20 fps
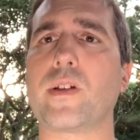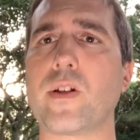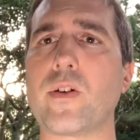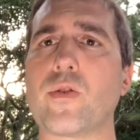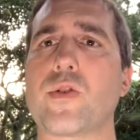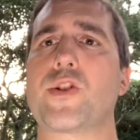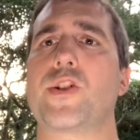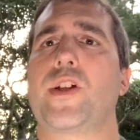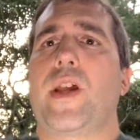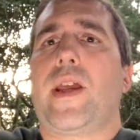
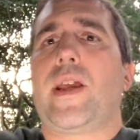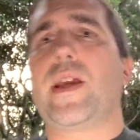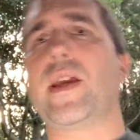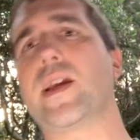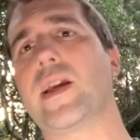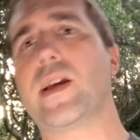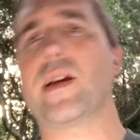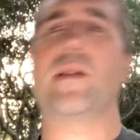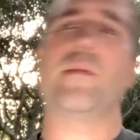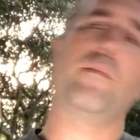
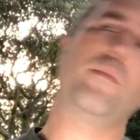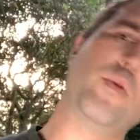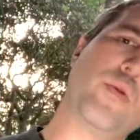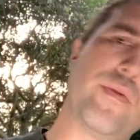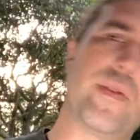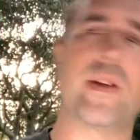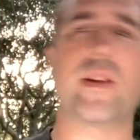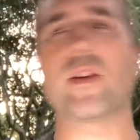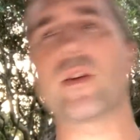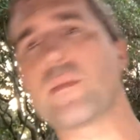shaking and
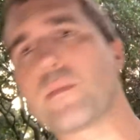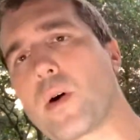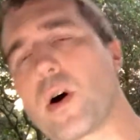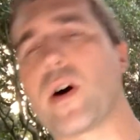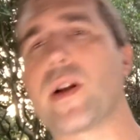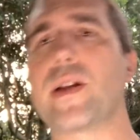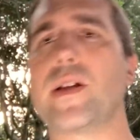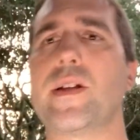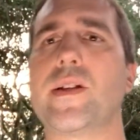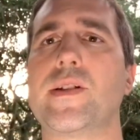moving their
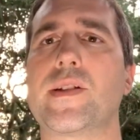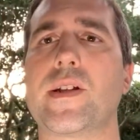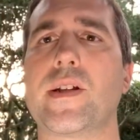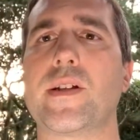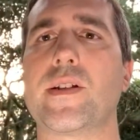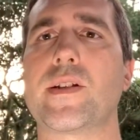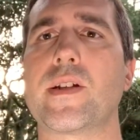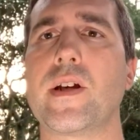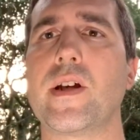bodies and